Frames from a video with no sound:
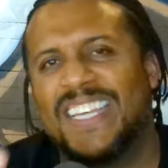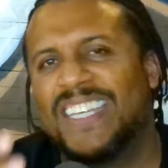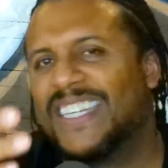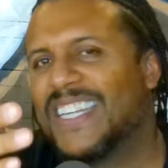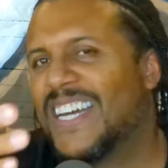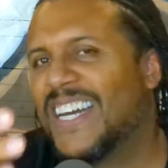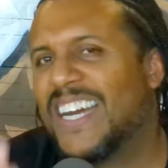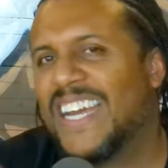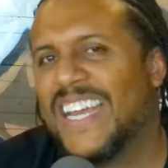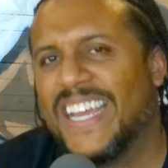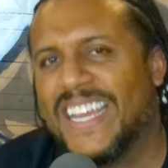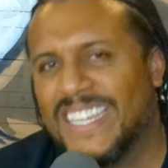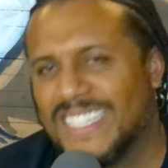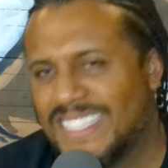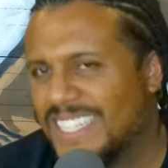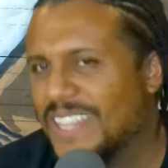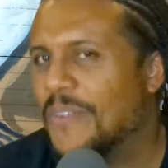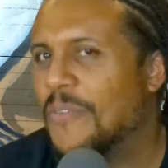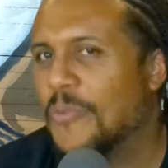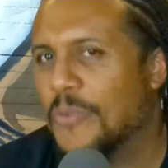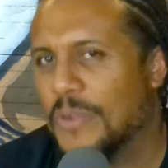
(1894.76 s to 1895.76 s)
it's you know,
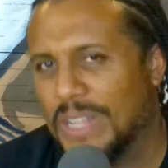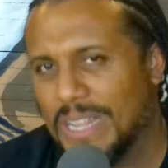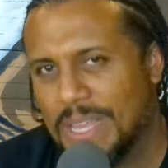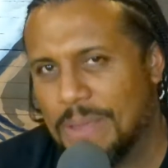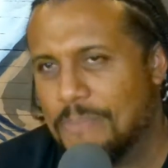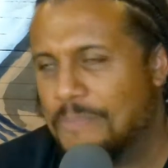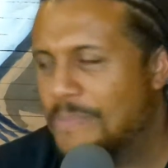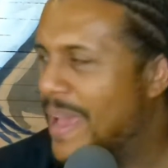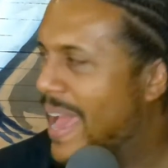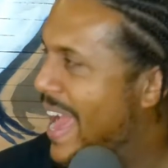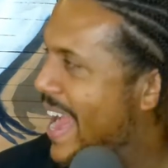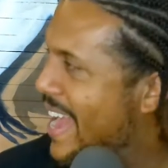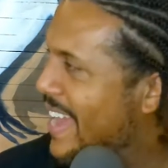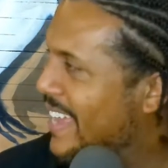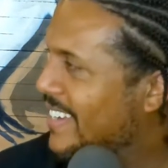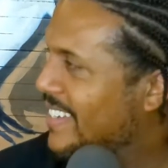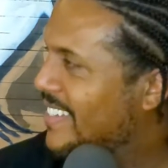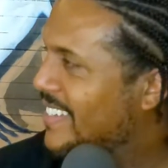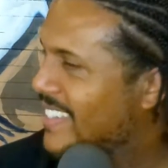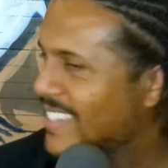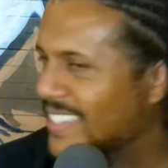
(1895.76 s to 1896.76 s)
it's a really
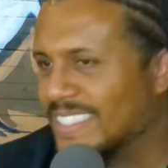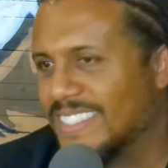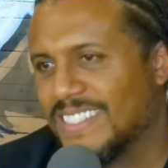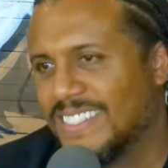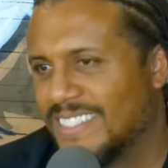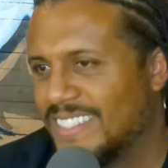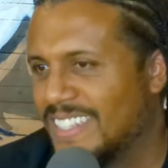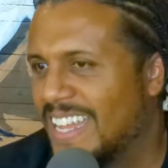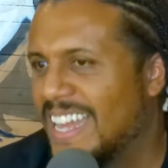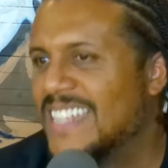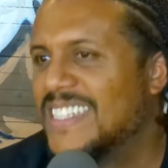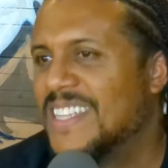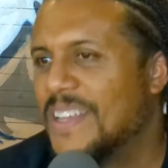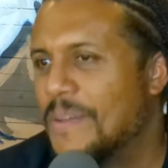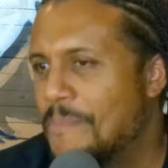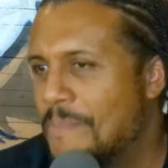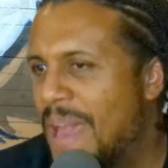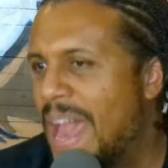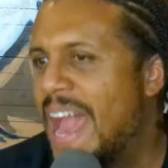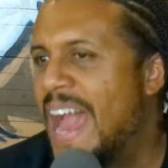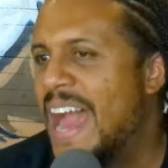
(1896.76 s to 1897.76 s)
bad just. It ain't
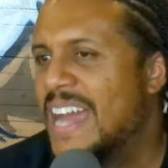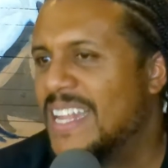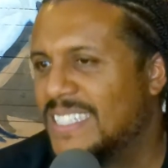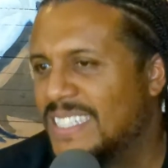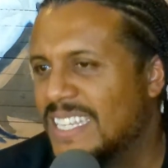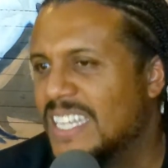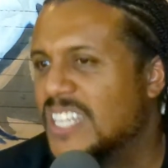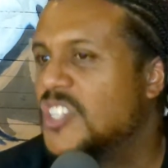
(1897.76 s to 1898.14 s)
like bad.